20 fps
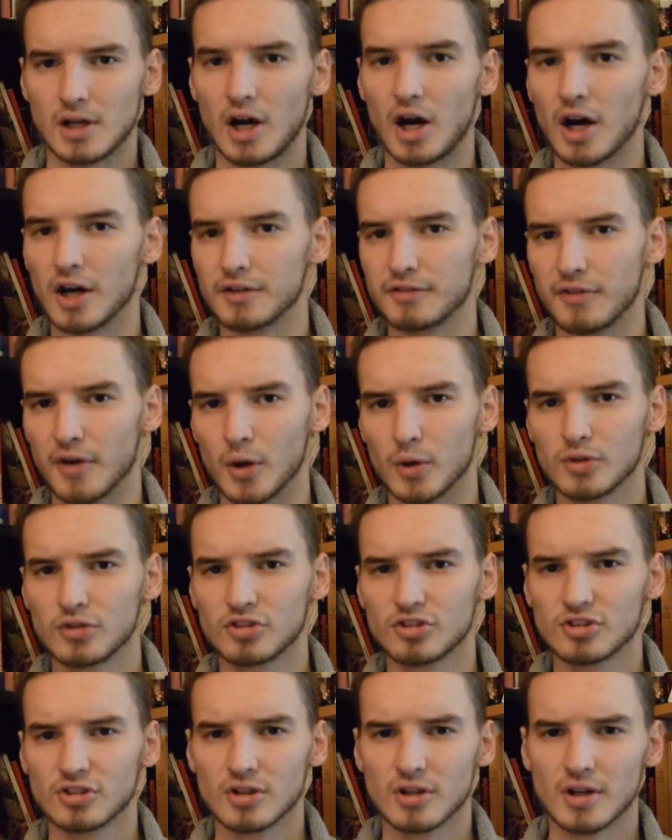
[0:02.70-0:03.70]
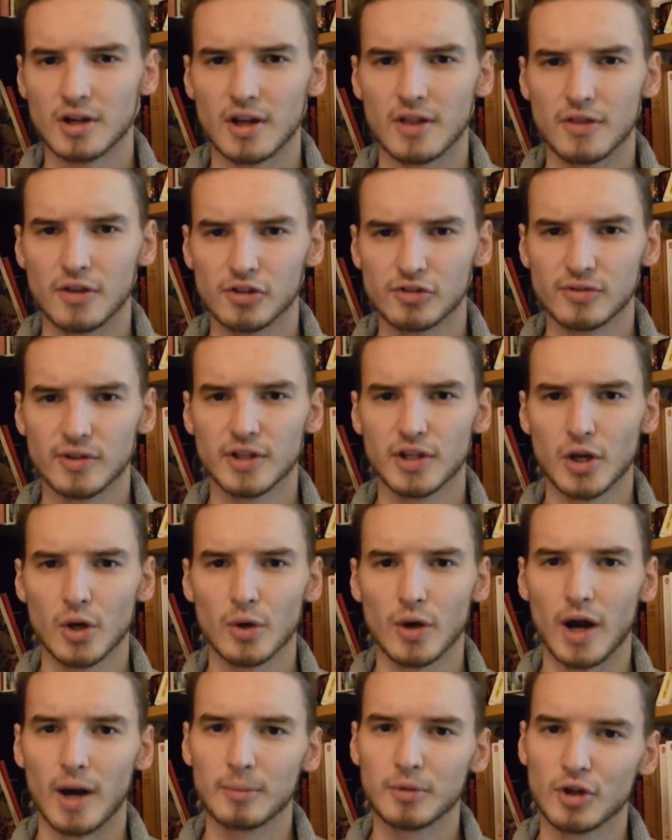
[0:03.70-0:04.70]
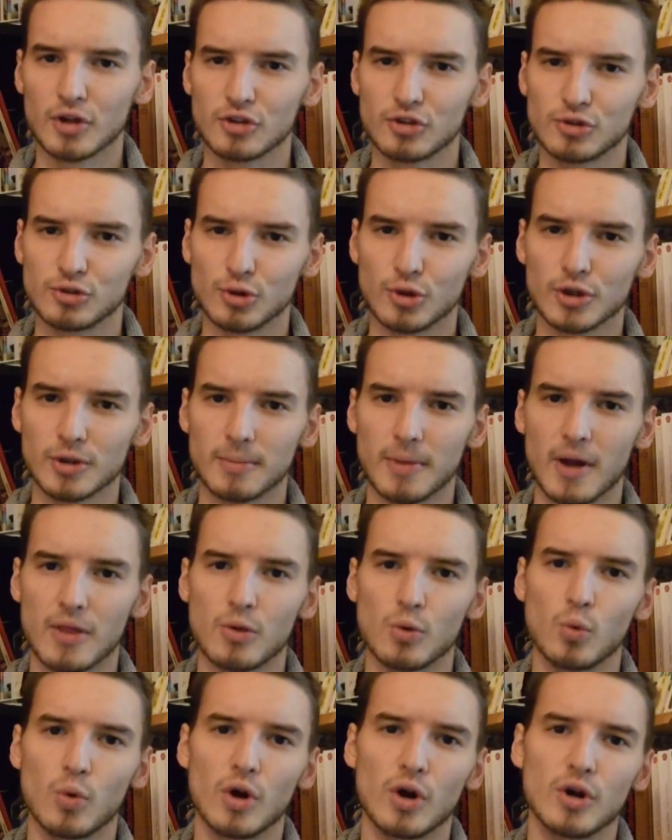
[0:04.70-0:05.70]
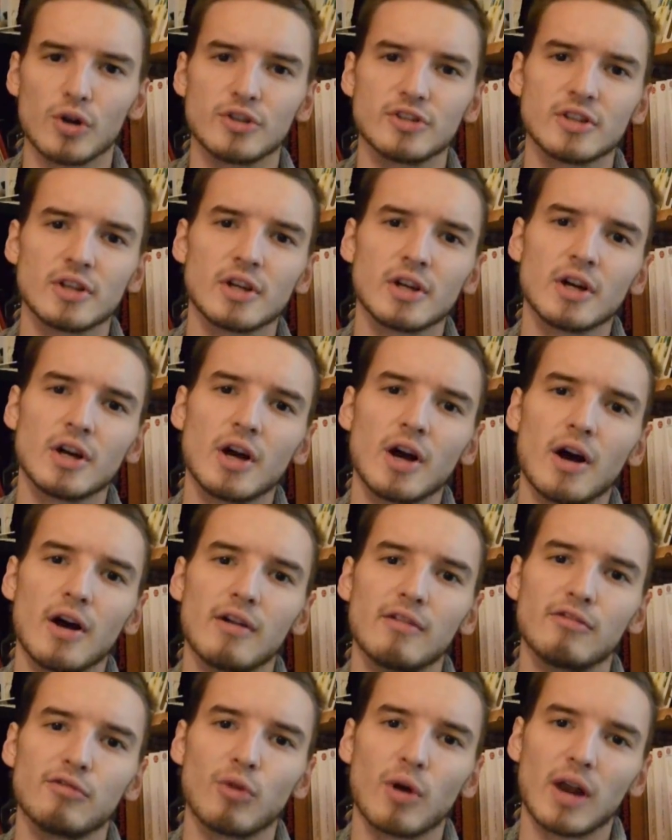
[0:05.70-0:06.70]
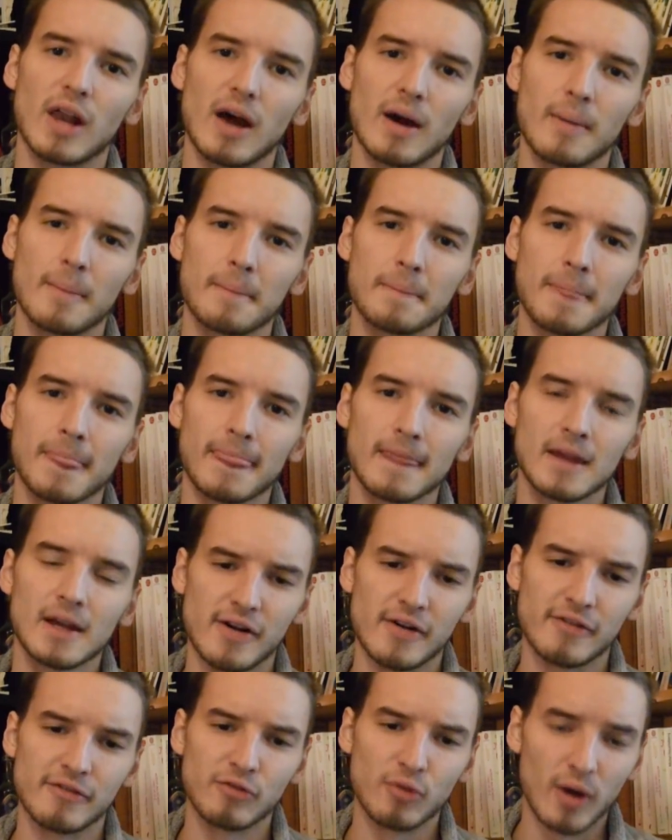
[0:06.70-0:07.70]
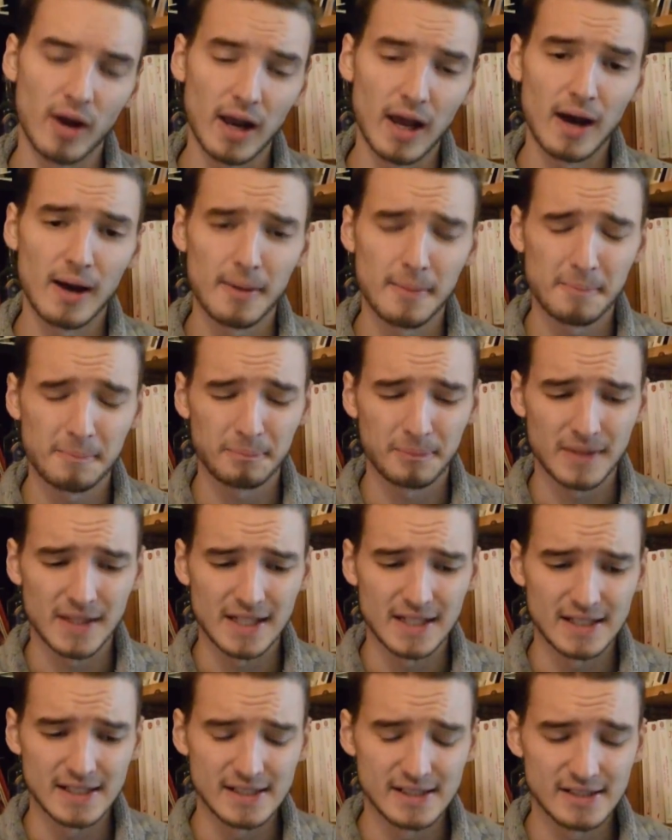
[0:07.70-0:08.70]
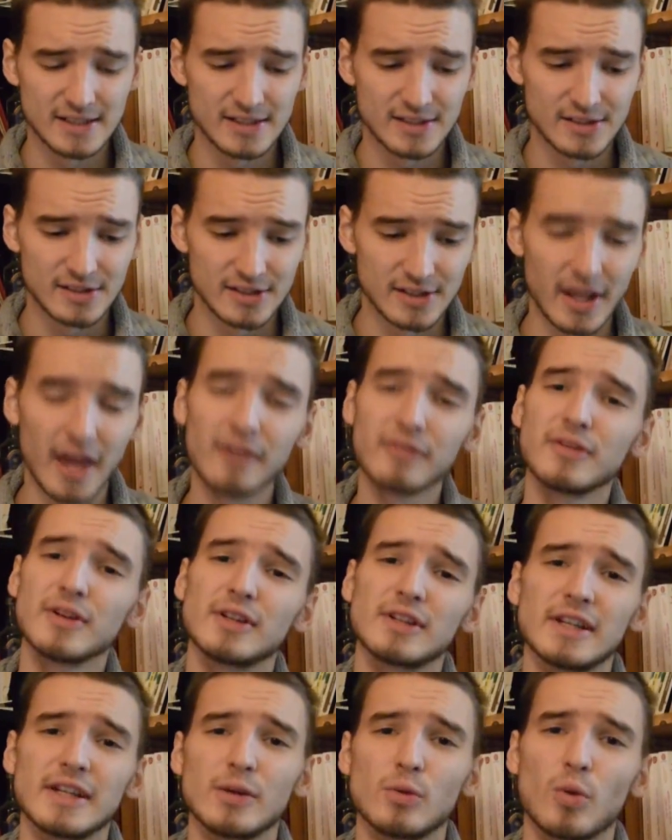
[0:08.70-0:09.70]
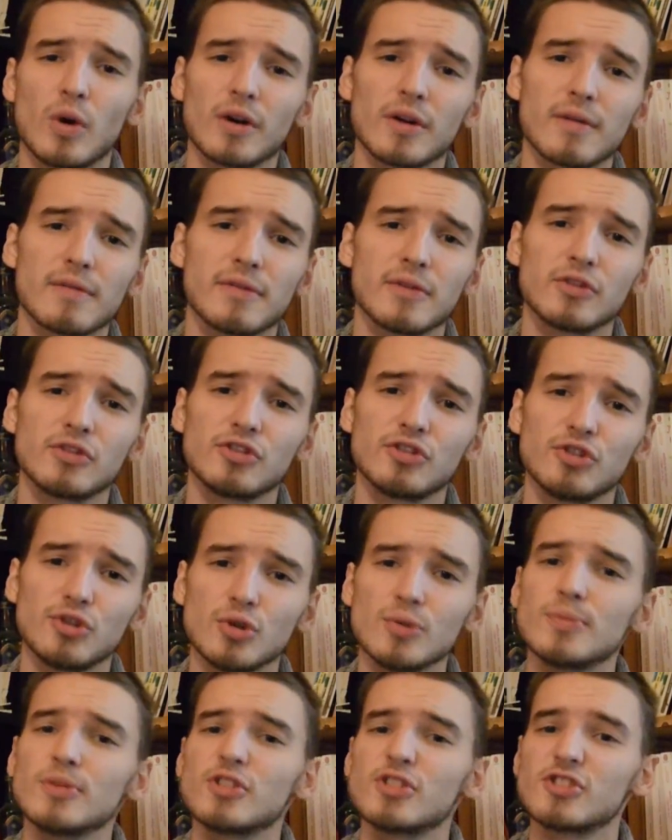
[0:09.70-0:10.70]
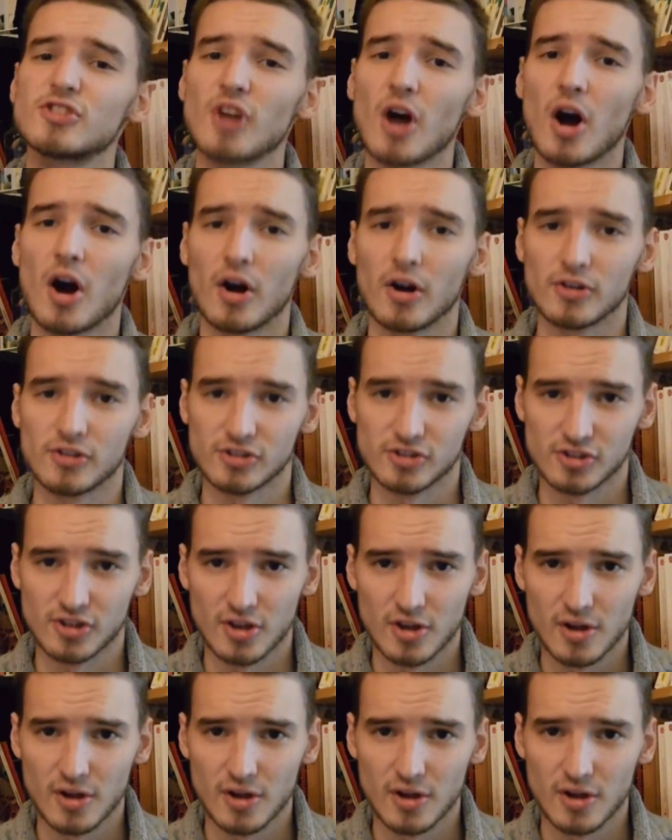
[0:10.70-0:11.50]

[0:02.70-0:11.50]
Hi folks, in this video I'm going to talk about the word voilà. Voilà is definitely one of the superstars